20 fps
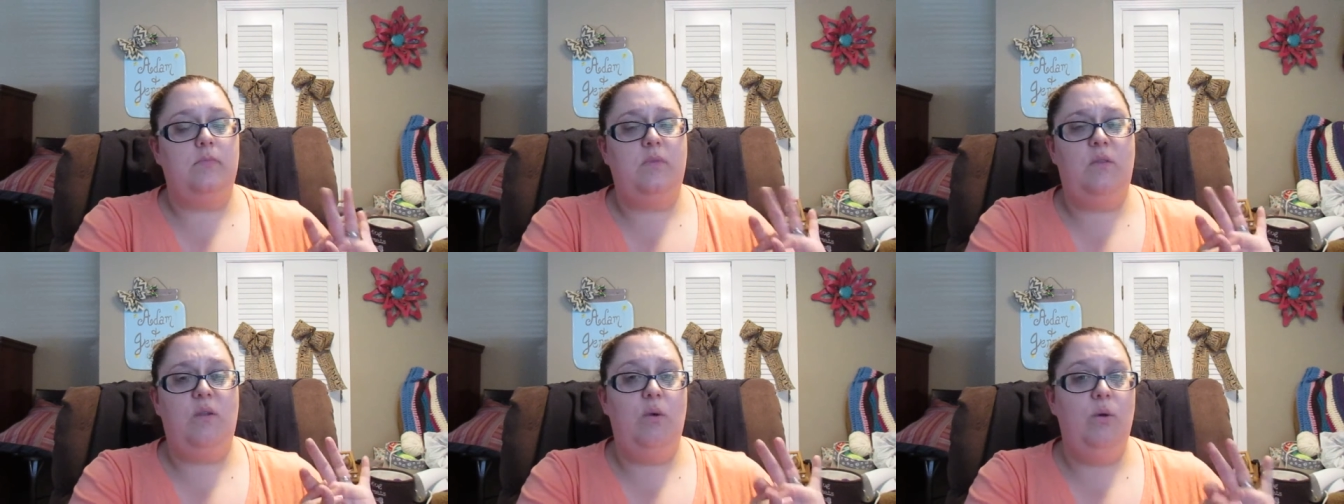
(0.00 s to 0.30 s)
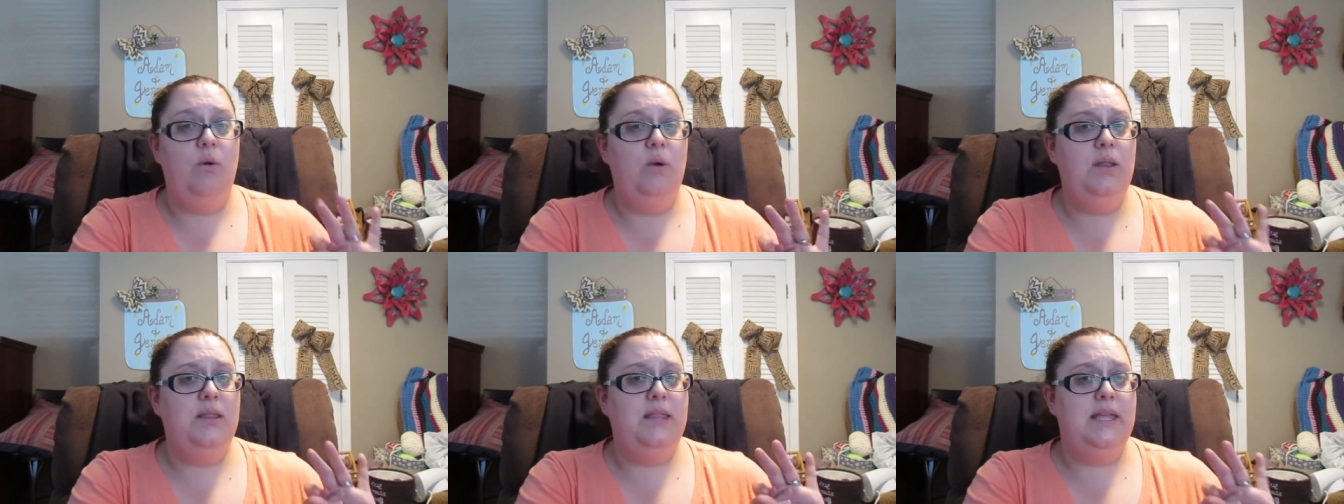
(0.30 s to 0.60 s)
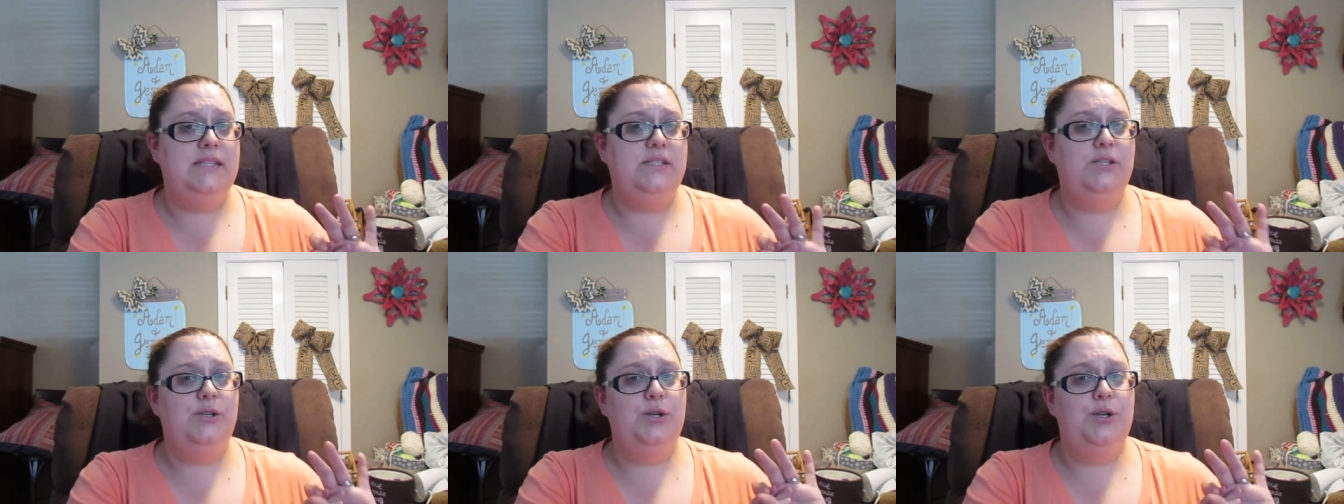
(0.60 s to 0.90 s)
or a
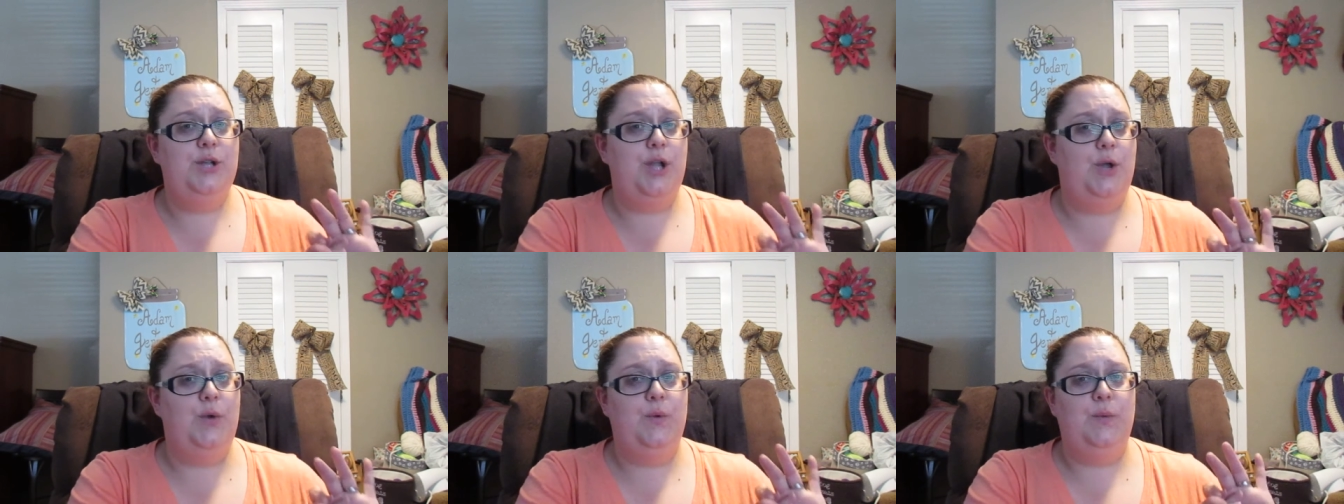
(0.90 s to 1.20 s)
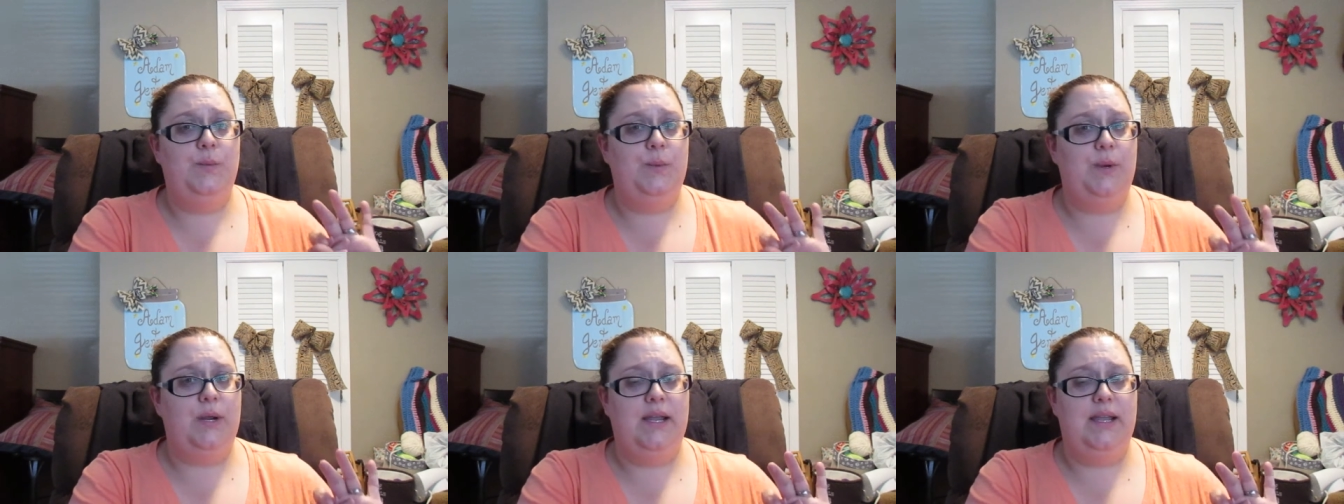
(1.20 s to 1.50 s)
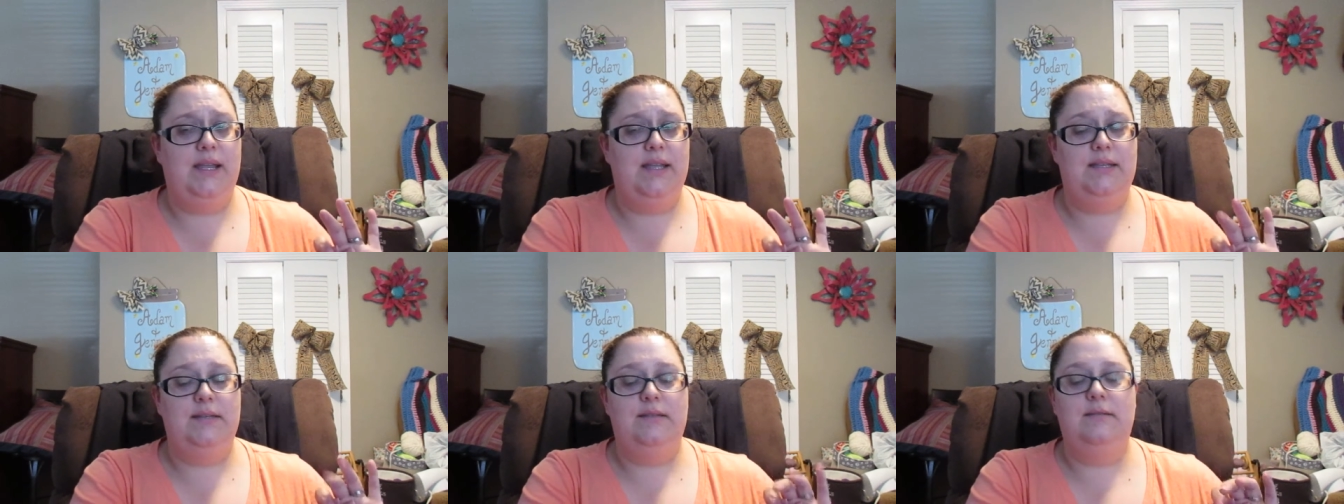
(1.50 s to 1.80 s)
lesser known
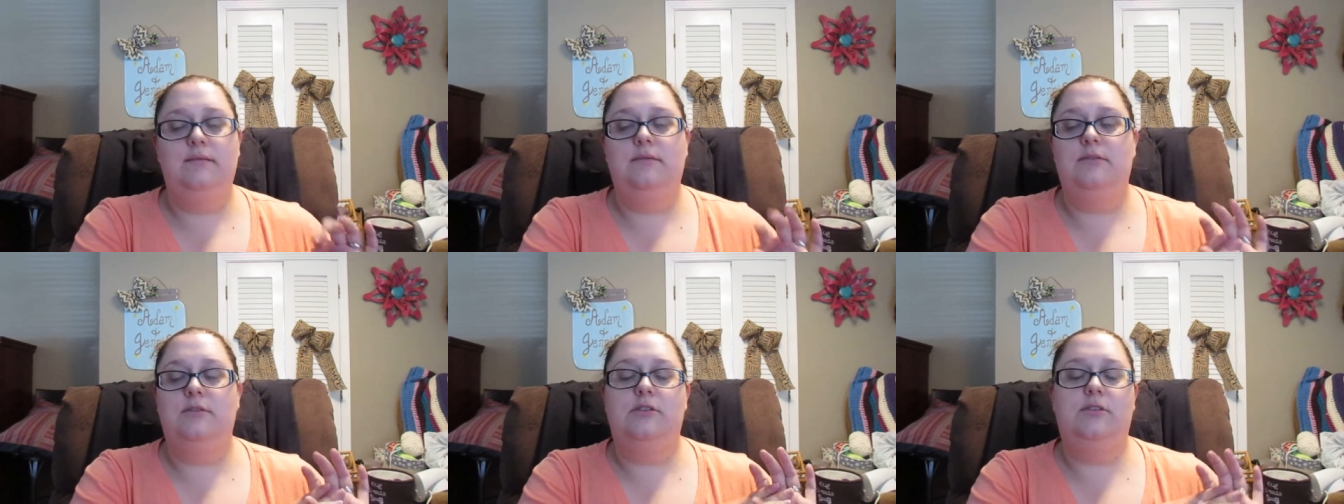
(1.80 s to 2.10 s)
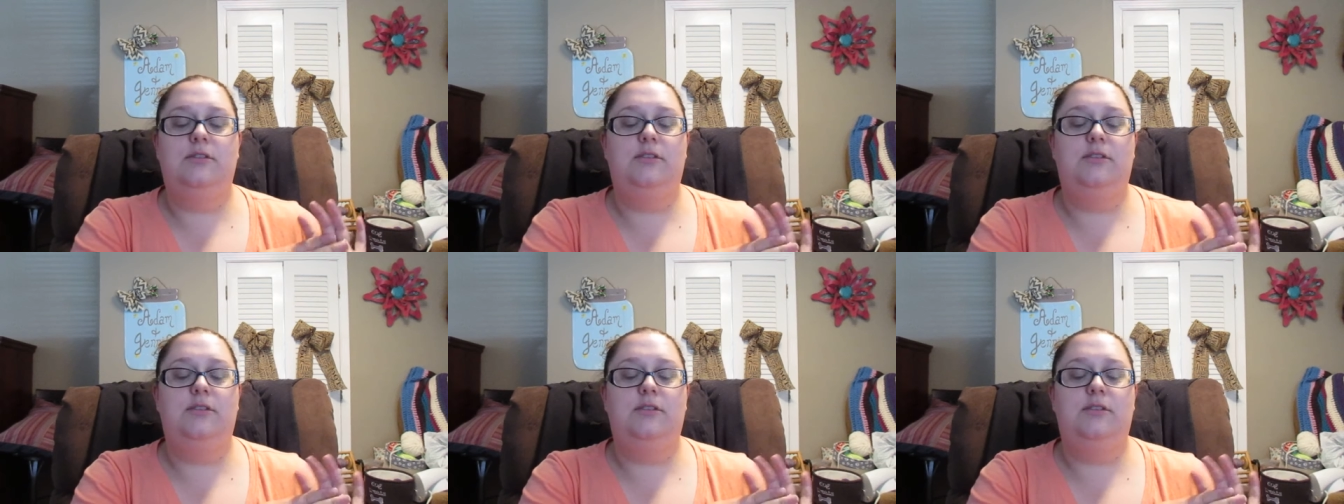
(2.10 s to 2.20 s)
brand,